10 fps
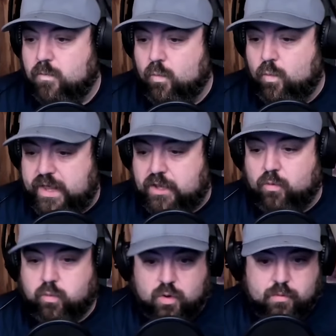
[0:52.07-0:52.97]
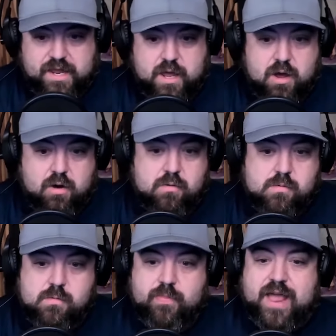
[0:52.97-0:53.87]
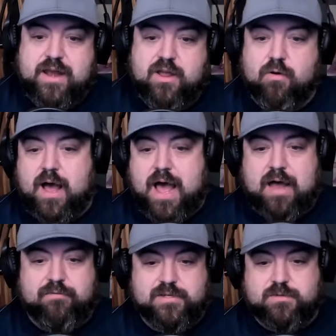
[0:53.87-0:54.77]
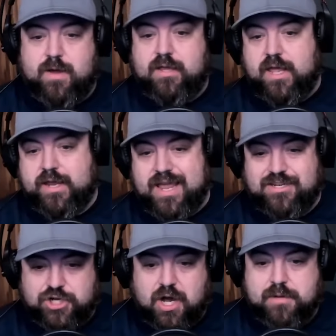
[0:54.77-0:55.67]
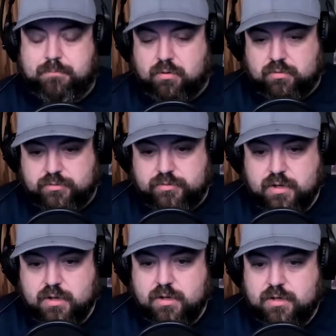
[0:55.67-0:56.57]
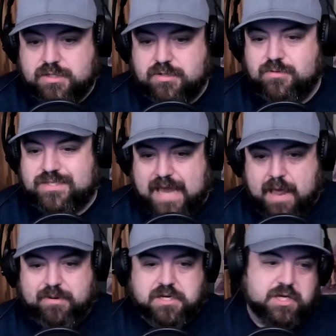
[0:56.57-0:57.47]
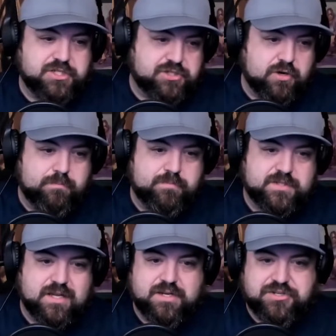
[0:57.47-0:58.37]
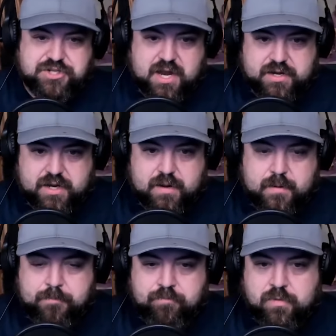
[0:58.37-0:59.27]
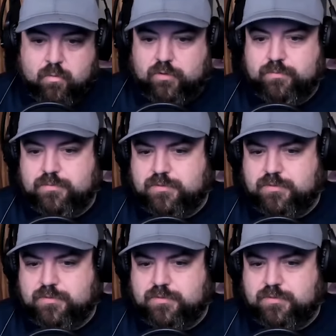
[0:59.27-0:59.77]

will Rubio then go out of his way like a John Bolton to sabotage Trump's agenda? Well,